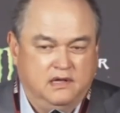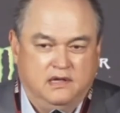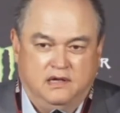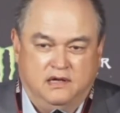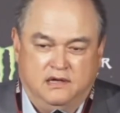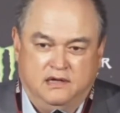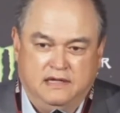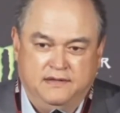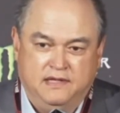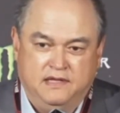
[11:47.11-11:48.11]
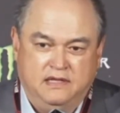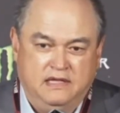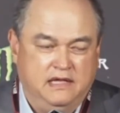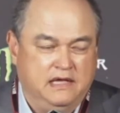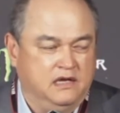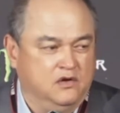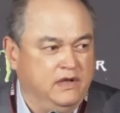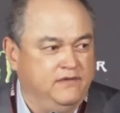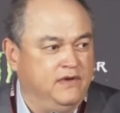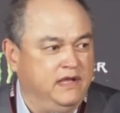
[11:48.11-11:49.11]
And then he had a
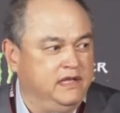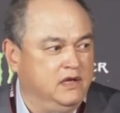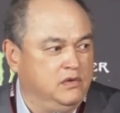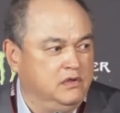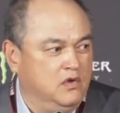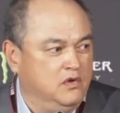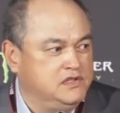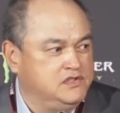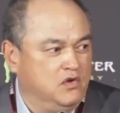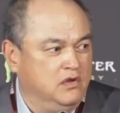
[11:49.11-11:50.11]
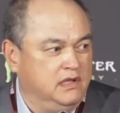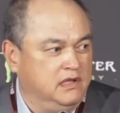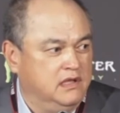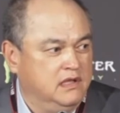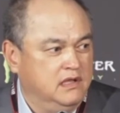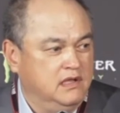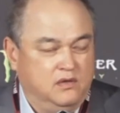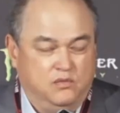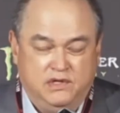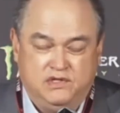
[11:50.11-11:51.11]
great fight here with Logan Storley,
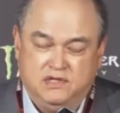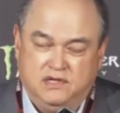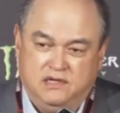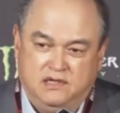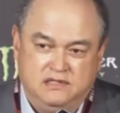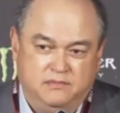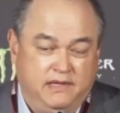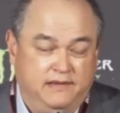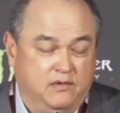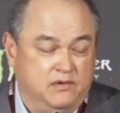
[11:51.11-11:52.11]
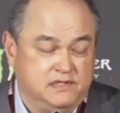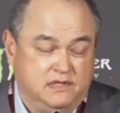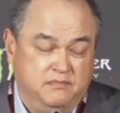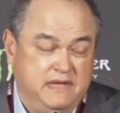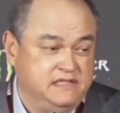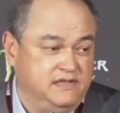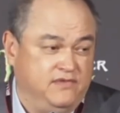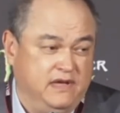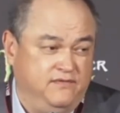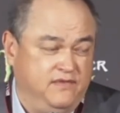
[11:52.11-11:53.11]
which to me, that was an amazing
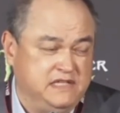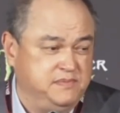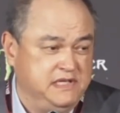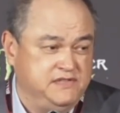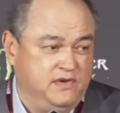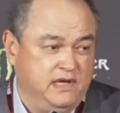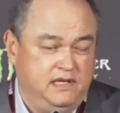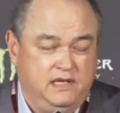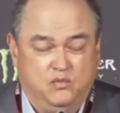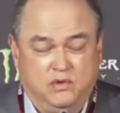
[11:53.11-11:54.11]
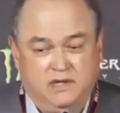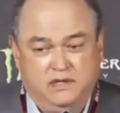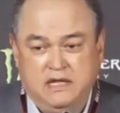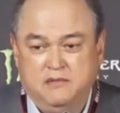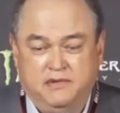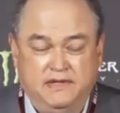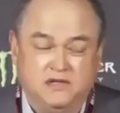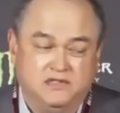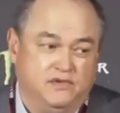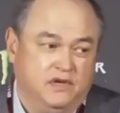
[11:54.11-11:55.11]
fight, fast-paced fight. He won, but that
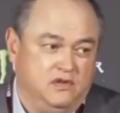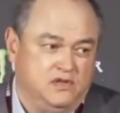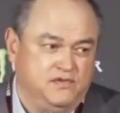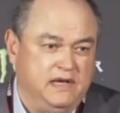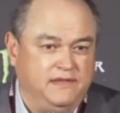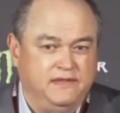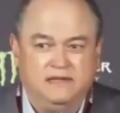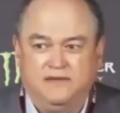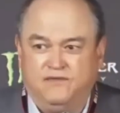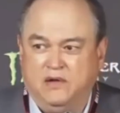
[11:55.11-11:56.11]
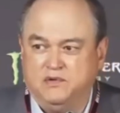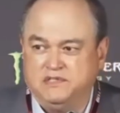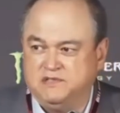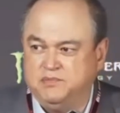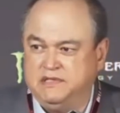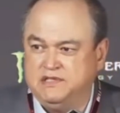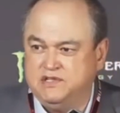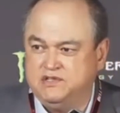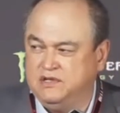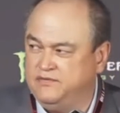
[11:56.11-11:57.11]
was a very close fight. I think that fight was a split
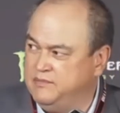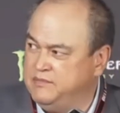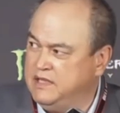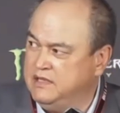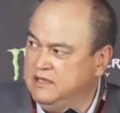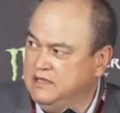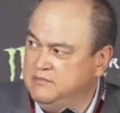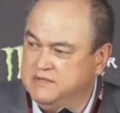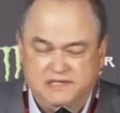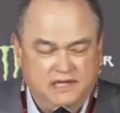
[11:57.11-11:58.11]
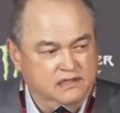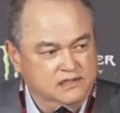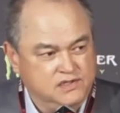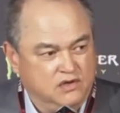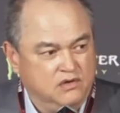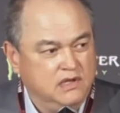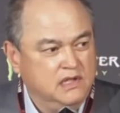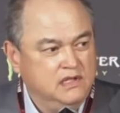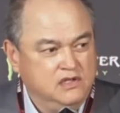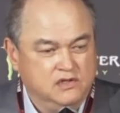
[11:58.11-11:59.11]
decision, if I'm not mistaken. So
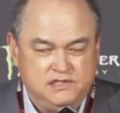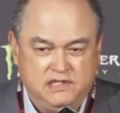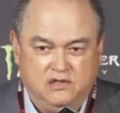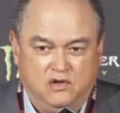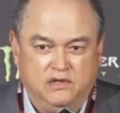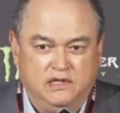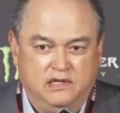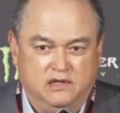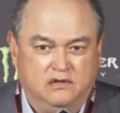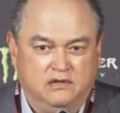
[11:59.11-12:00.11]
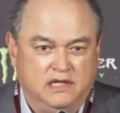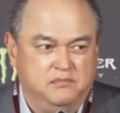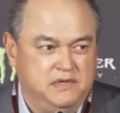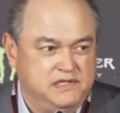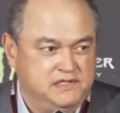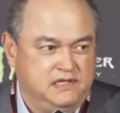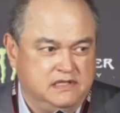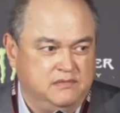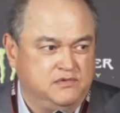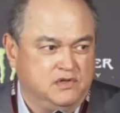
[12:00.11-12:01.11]
you'll see Logan in here getting busy because
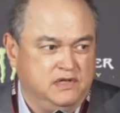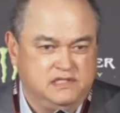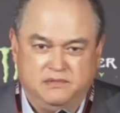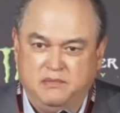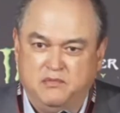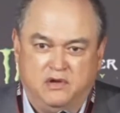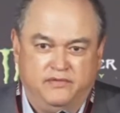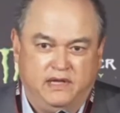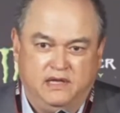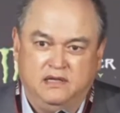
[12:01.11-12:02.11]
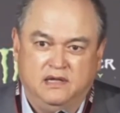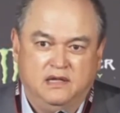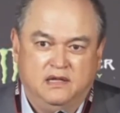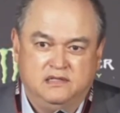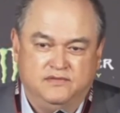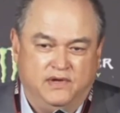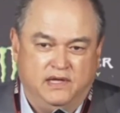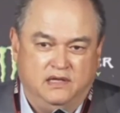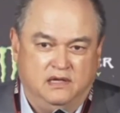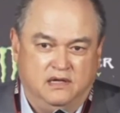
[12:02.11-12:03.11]
sure he's going to be motivated to
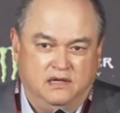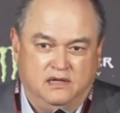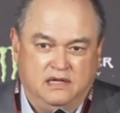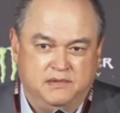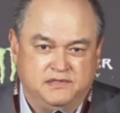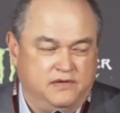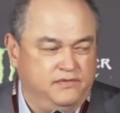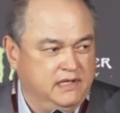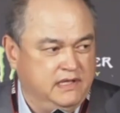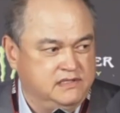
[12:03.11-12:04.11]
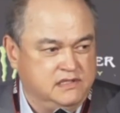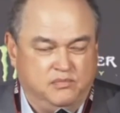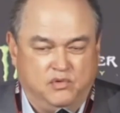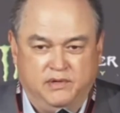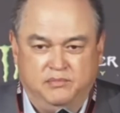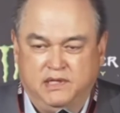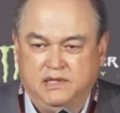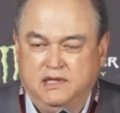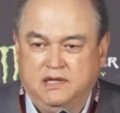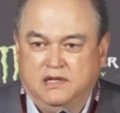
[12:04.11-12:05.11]
fight Amosov again at some point. But
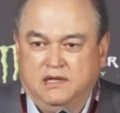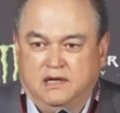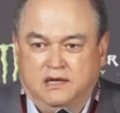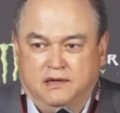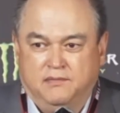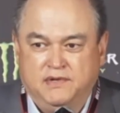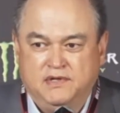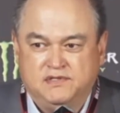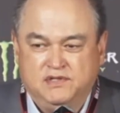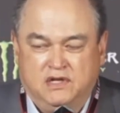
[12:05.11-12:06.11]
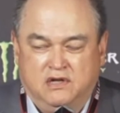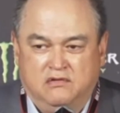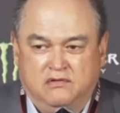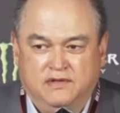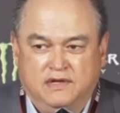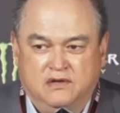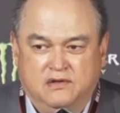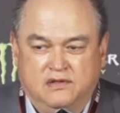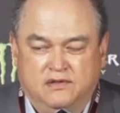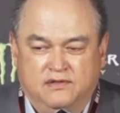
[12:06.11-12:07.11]
there is
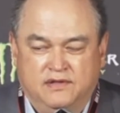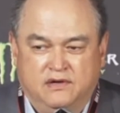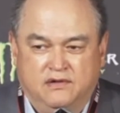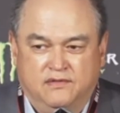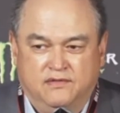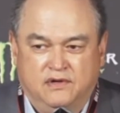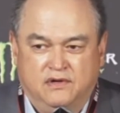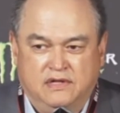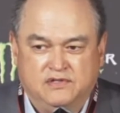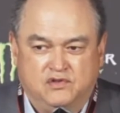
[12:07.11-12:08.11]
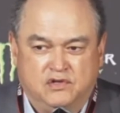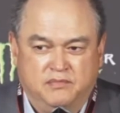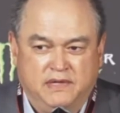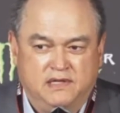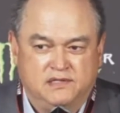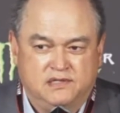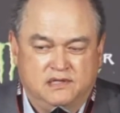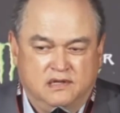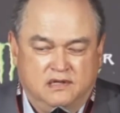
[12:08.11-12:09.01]
a tremendous